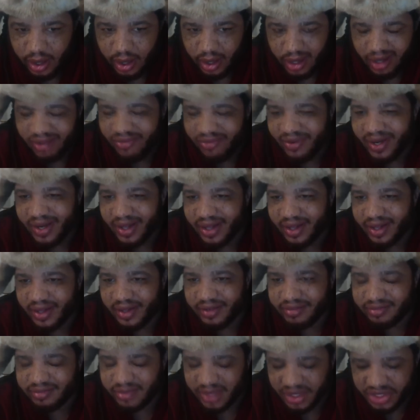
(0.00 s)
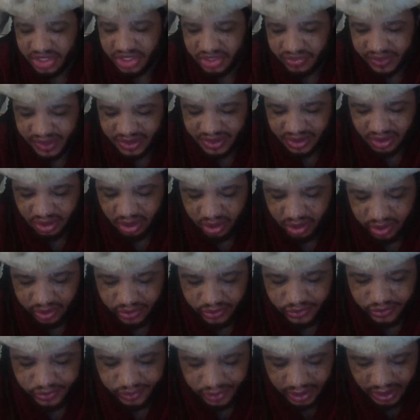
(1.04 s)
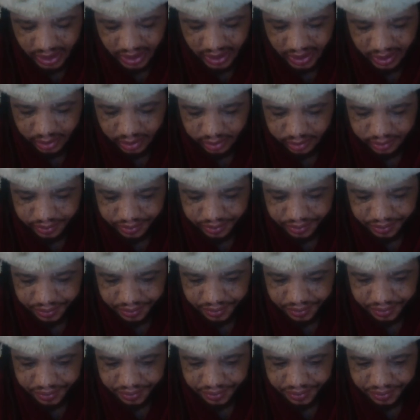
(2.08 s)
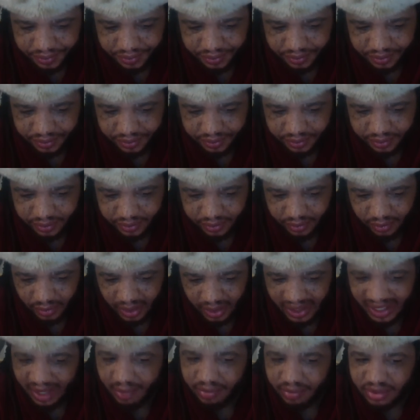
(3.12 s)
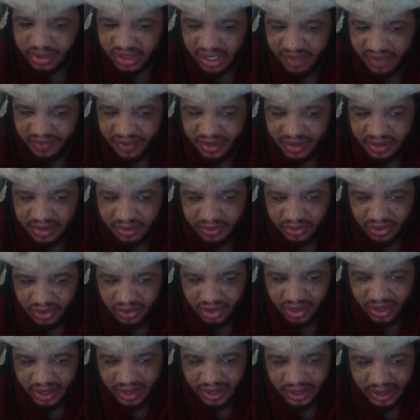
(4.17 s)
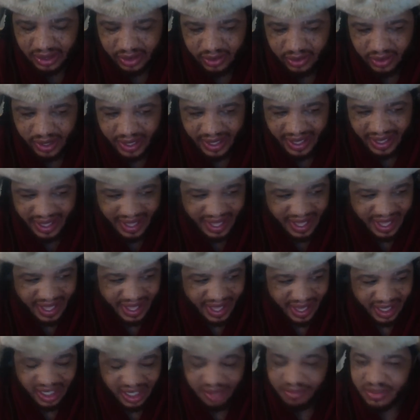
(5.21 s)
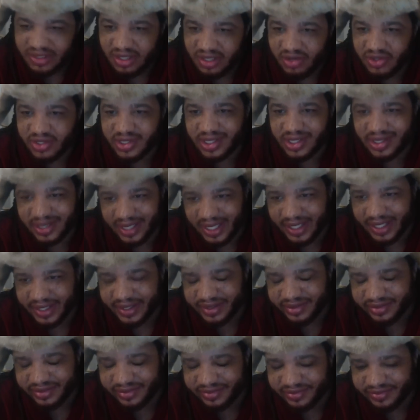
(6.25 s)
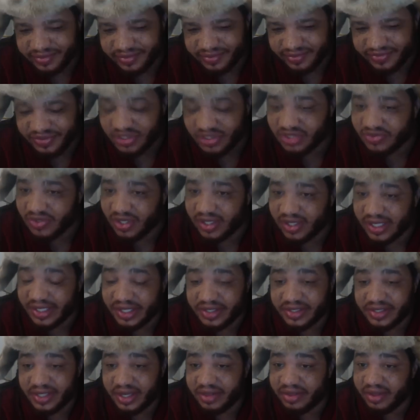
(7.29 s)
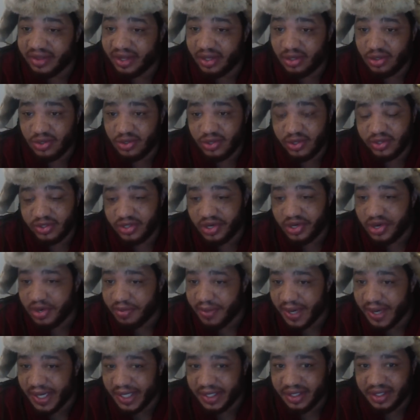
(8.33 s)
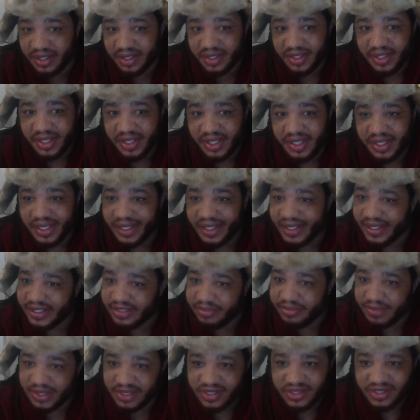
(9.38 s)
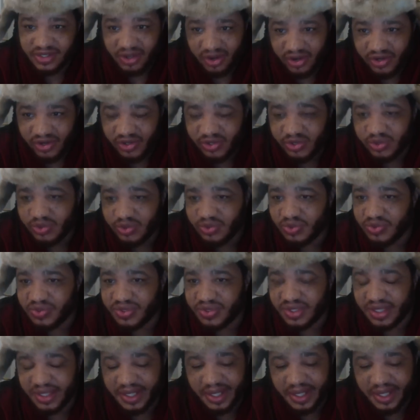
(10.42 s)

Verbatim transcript: I read an interesting article, um, and I was giving this with a lot, you know, I, I come across a lot of, first of all, I'd like to say thank you to everybody that gives me these articles and,